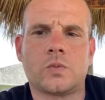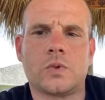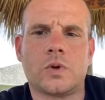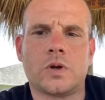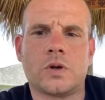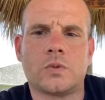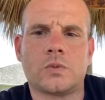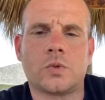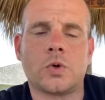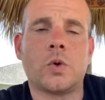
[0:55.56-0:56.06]

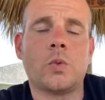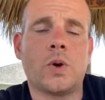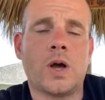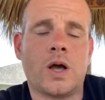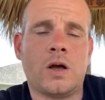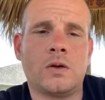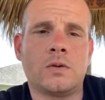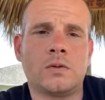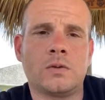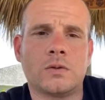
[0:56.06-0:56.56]
real
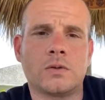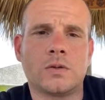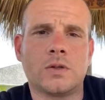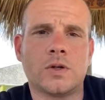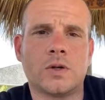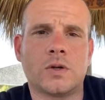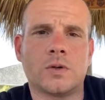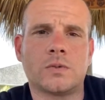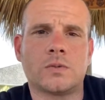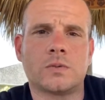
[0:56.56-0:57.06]
well,
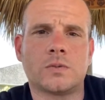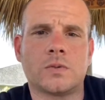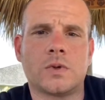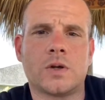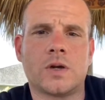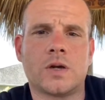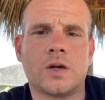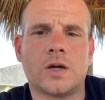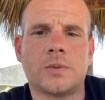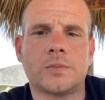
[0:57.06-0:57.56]

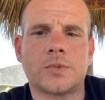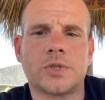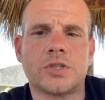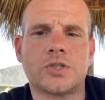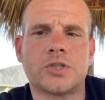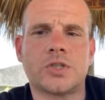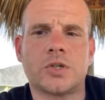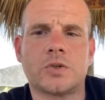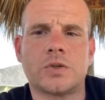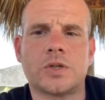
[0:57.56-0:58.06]

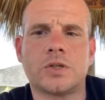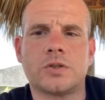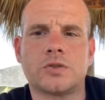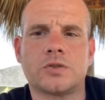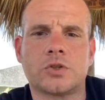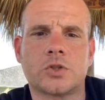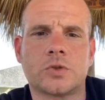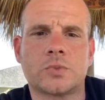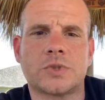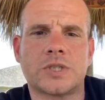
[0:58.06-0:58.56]
considering the
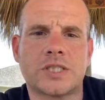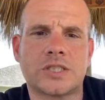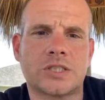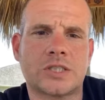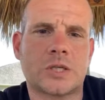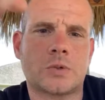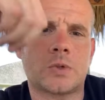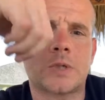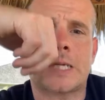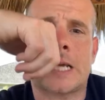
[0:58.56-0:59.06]
circumstances
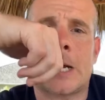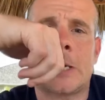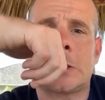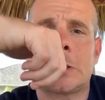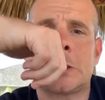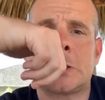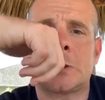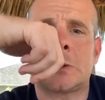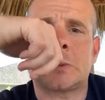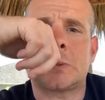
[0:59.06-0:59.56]
that were
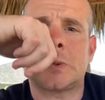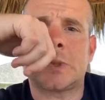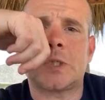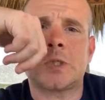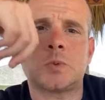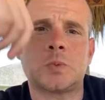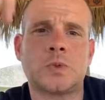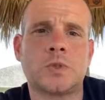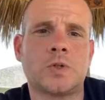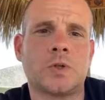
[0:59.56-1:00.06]
encountered, is
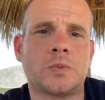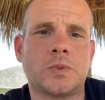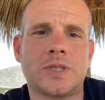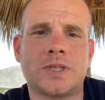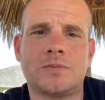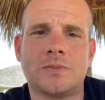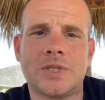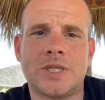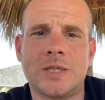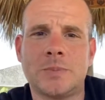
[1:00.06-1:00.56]
because, we
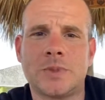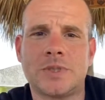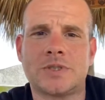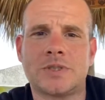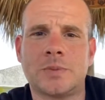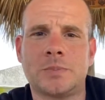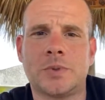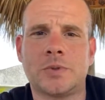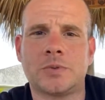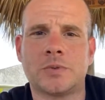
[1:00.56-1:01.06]
keep it
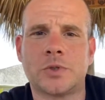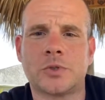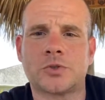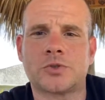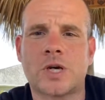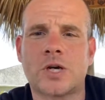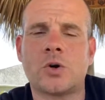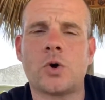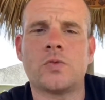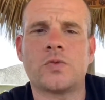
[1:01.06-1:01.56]
simple. We don't
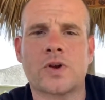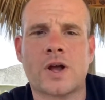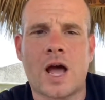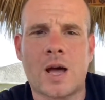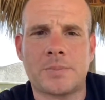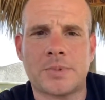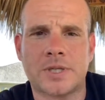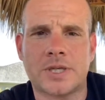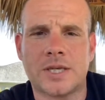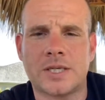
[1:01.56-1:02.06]
try to
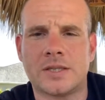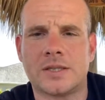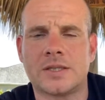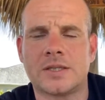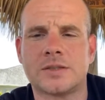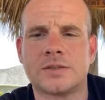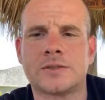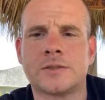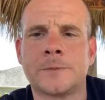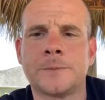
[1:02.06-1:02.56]
overcomplicate
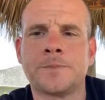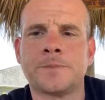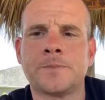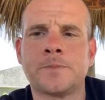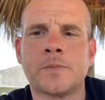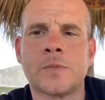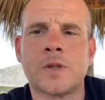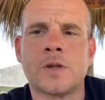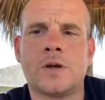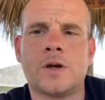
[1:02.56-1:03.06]
things.
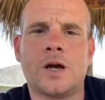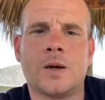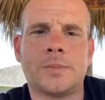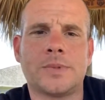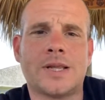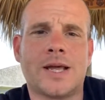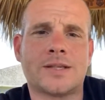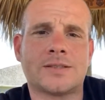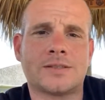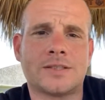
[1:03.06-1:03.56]
A
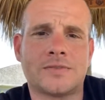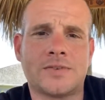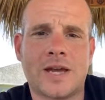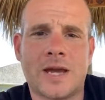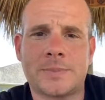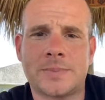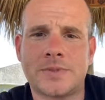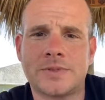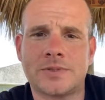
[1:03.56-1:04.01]
lot of stuff happens